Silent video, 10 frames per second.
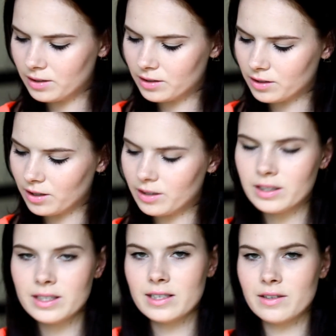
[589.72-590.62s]
So
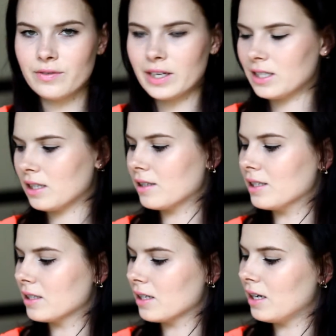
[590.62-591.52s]
this is the face cleanser,